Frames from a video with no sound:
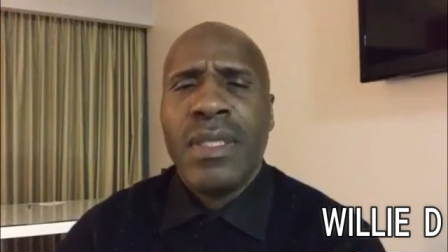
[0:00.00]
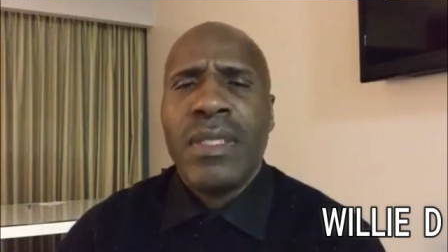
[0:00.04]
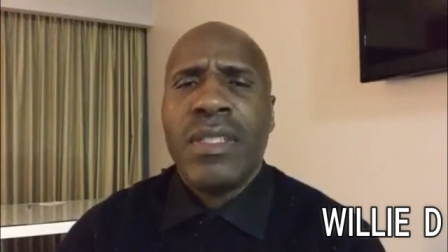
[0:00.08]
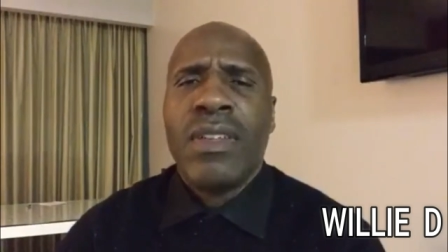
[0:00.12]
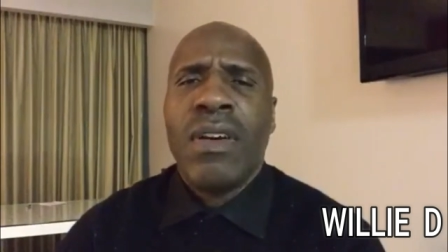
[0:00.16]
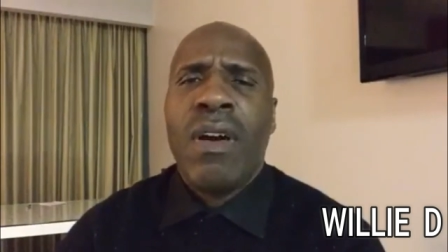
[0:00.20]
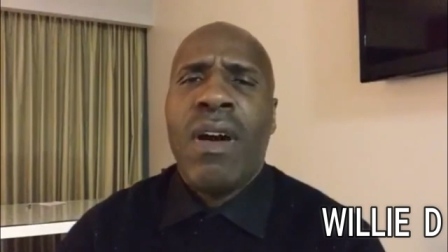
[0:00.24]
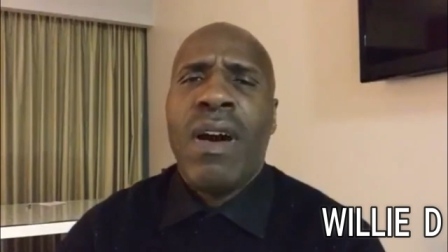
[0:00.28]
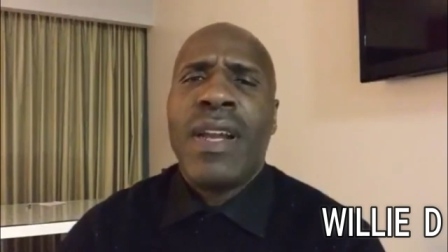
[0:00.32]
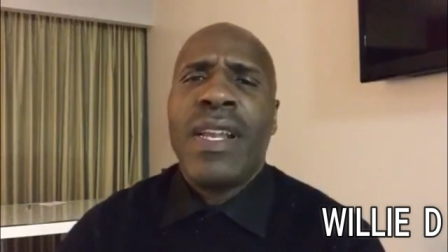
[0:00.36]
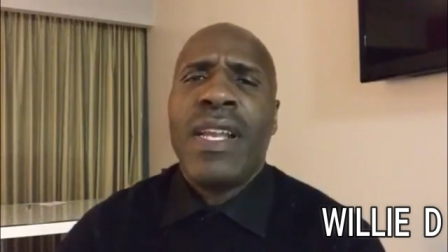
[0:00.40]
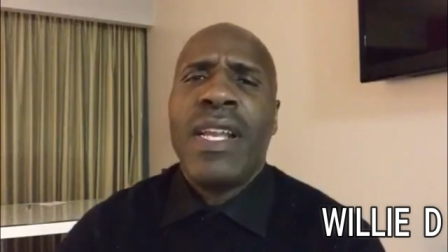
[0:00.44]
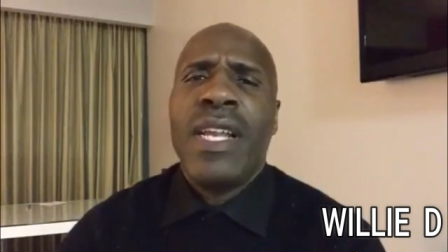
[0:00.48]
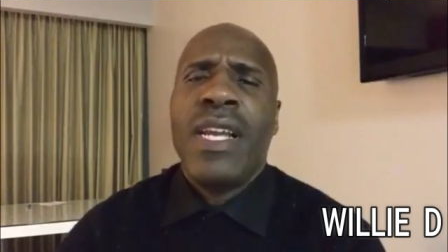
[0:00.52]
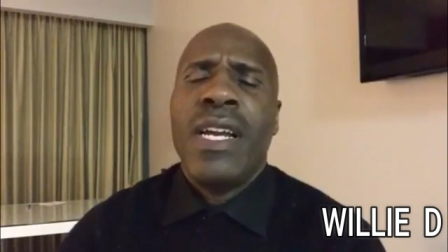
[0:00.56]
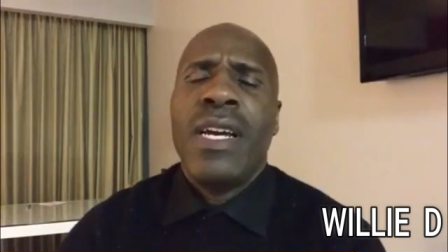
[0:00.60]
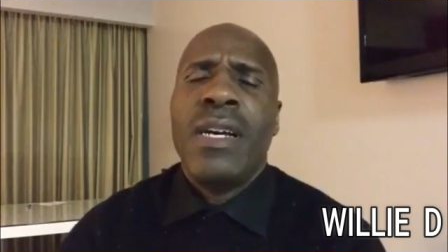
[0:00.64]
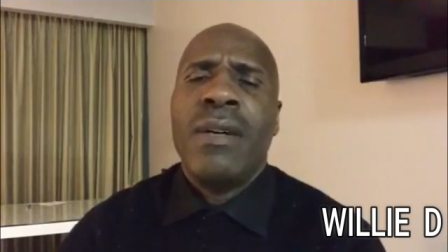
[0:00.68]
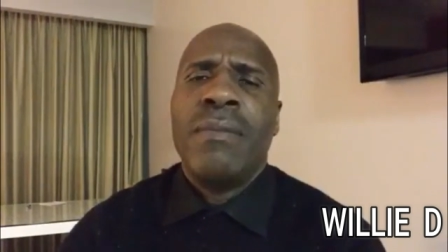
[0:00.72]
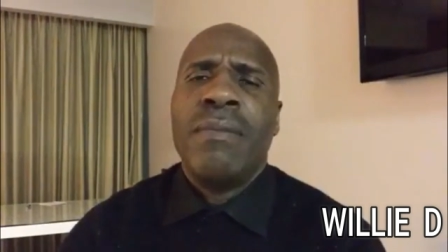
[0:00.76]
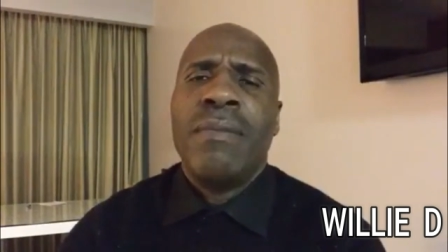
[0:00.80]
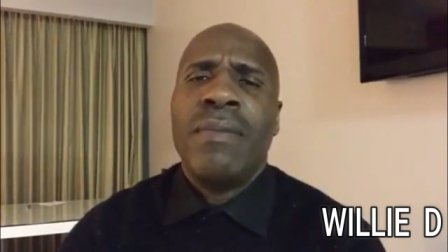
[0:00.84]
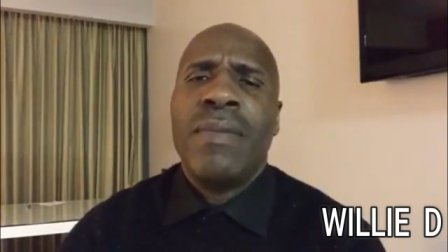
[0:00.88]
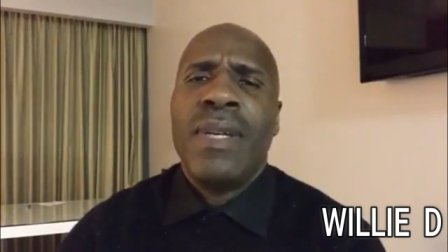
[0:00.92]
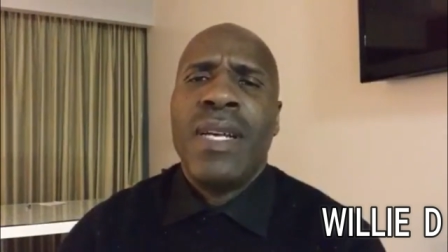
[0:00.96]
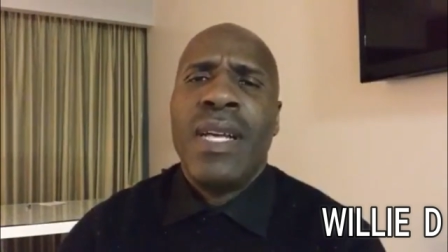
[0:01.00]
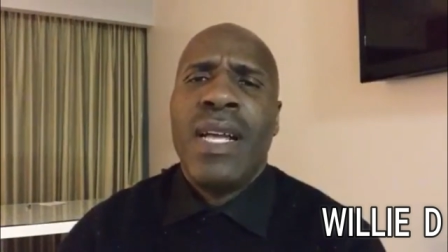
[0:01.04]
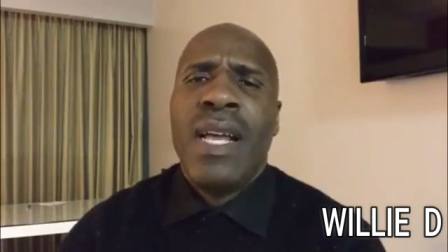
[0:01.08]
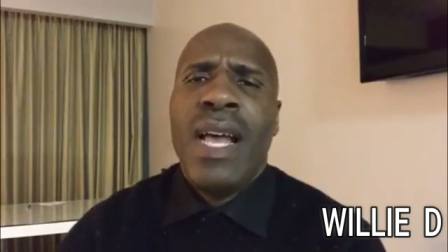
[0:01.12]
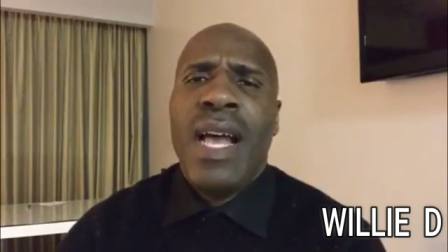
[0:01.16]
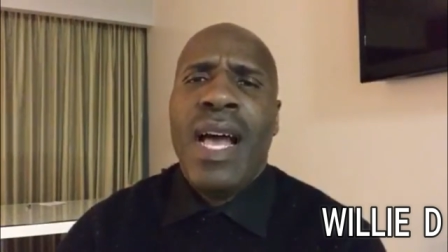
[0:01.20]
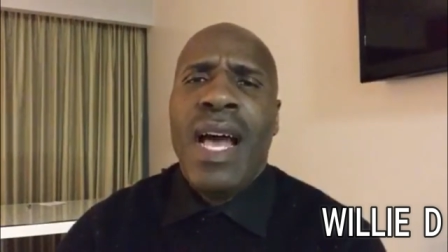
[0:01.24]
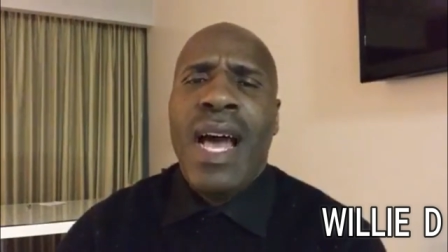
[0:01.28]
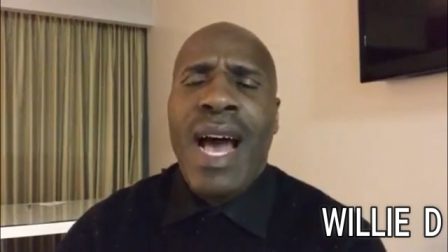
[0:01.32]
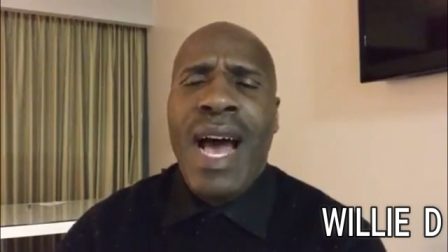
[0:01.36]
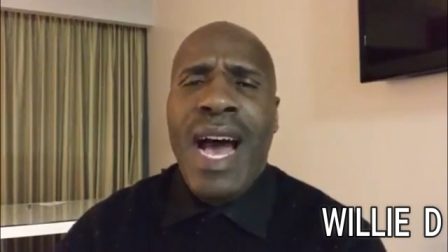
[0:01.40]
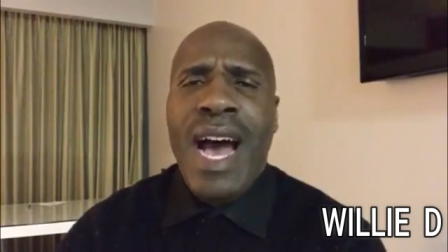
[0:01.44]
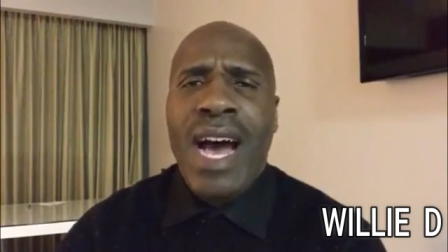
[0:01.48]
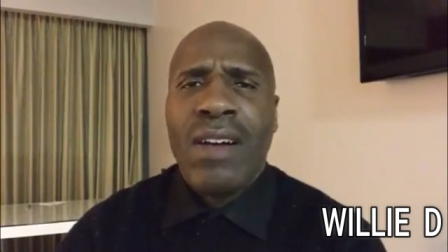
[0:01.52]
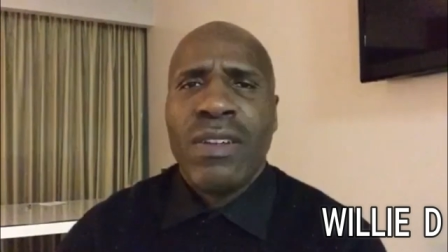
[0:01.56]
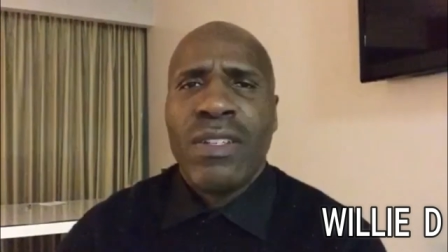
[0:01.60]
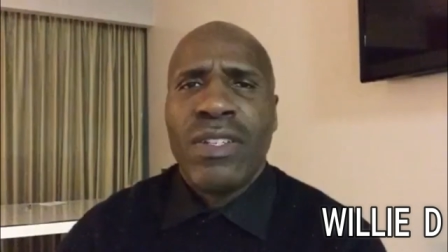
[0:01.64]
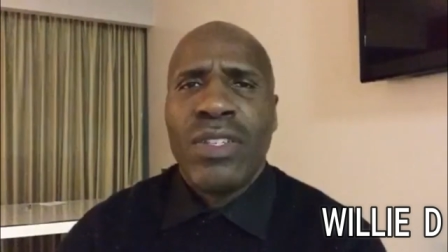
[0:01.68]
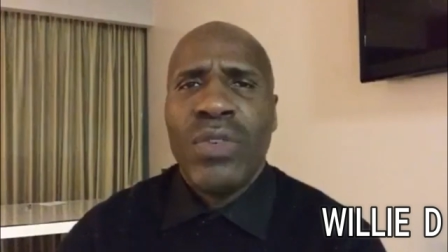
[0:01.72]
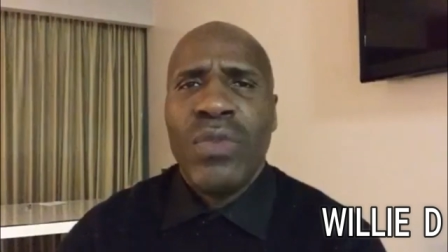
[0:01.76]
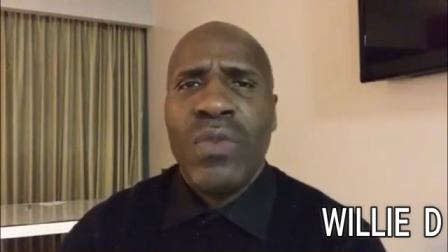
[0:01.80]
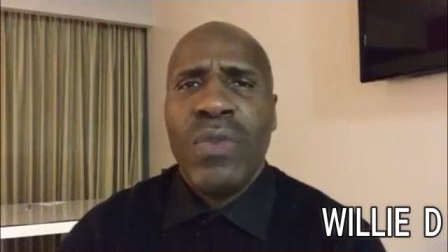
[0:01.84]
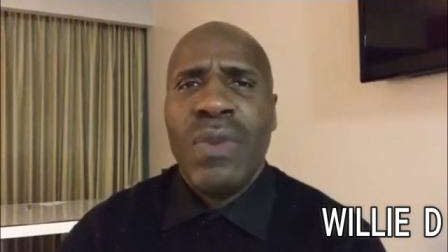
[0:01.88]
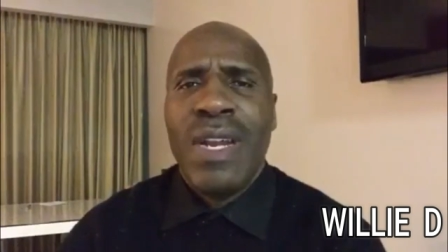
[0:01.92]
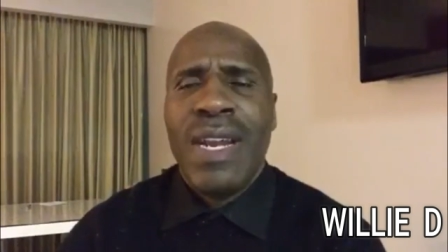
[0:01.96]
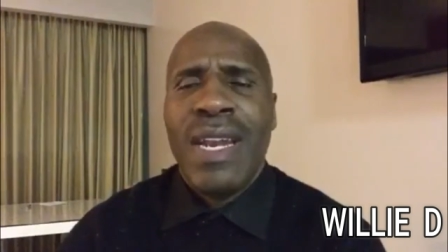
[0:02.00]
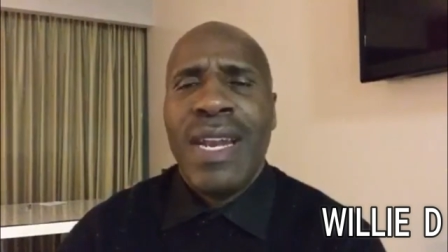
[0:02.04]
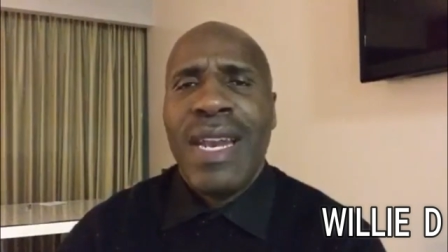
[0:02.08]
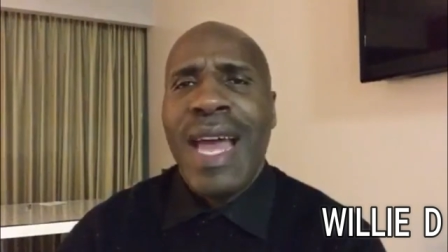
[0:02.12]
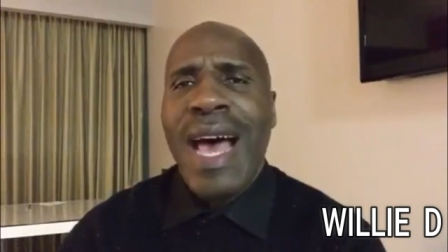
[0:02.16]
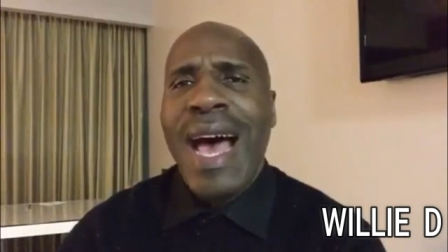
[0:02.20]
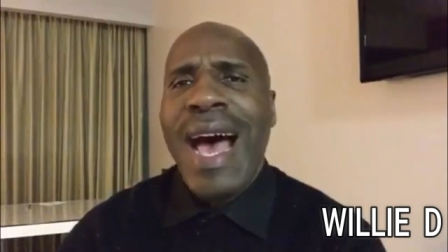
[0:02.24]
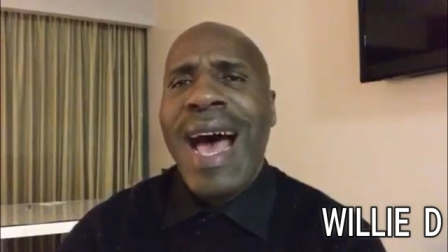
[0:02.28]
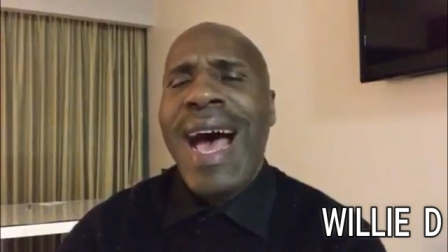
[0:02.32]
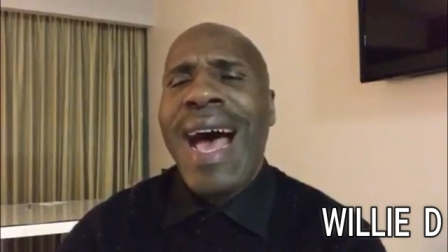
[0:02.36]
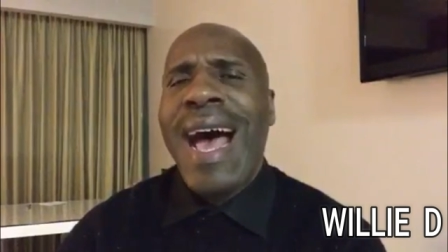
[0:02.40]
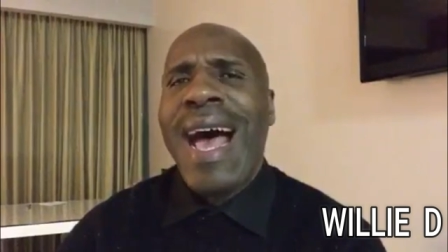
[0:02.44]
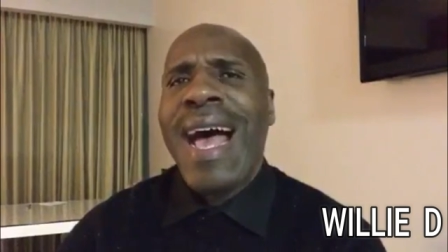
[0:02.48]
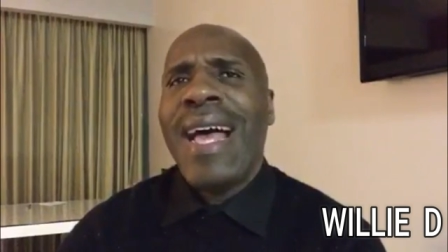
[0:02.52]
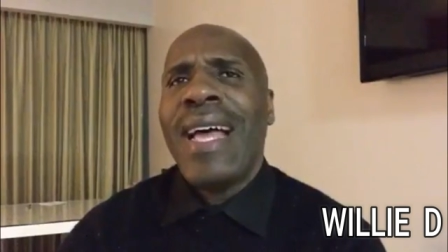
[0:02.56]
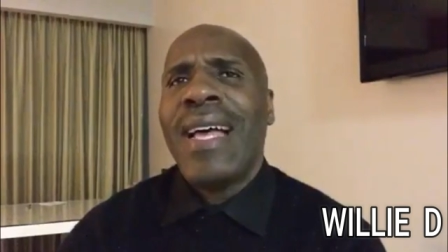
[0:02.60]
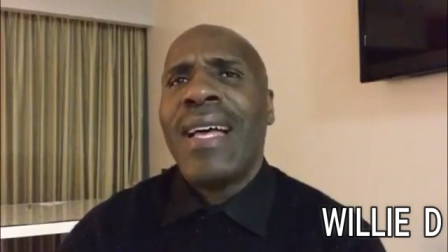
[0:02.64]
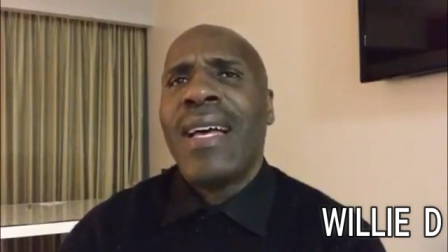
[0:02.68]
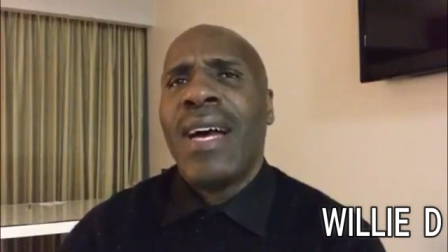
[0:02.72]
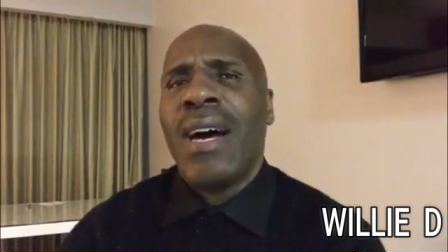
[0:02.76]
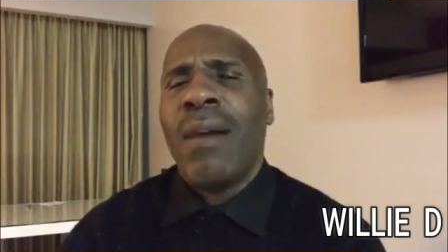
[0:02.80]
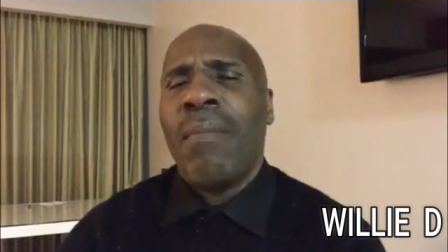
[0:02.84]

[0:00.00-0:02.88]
taught him how to lie